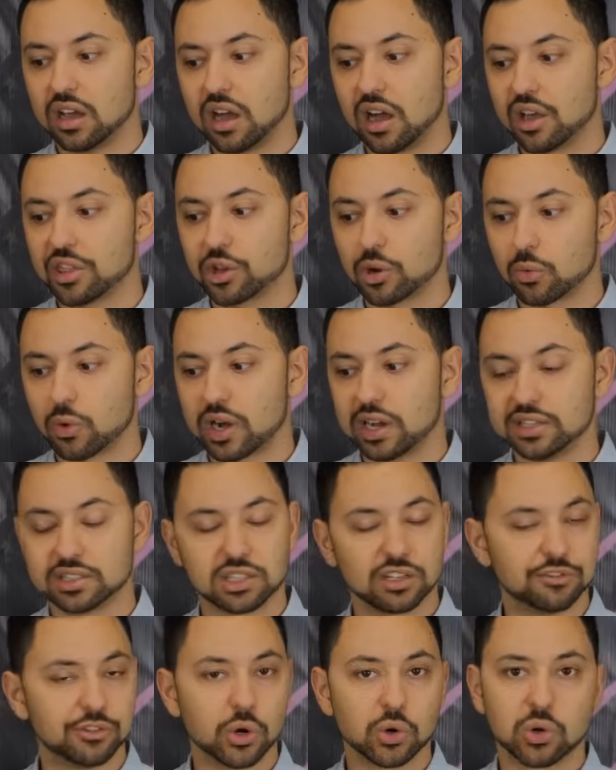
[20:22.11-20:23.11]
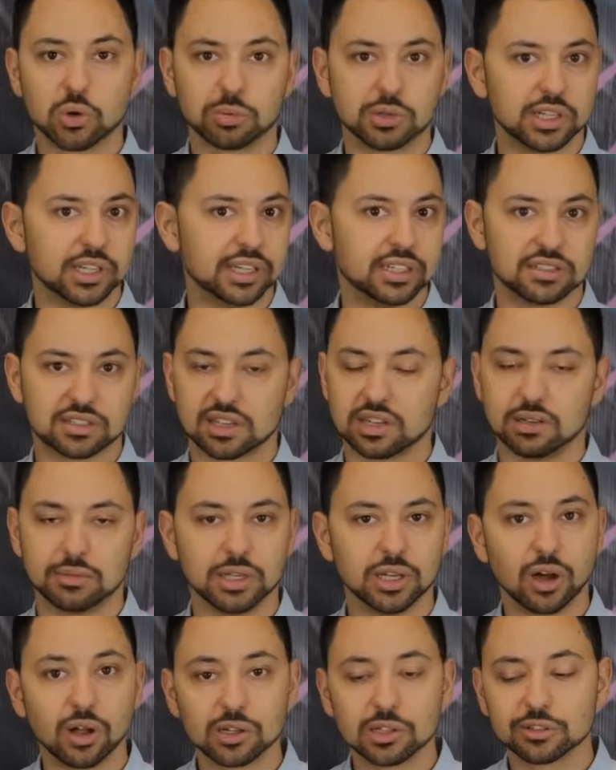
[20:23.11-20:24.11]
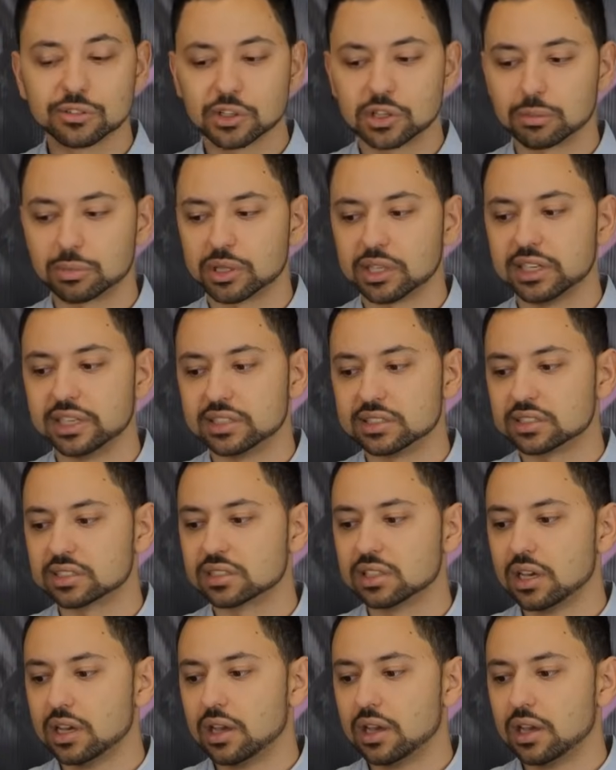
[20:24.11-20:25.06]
Otherwise, the focal plane is going to be all over the place.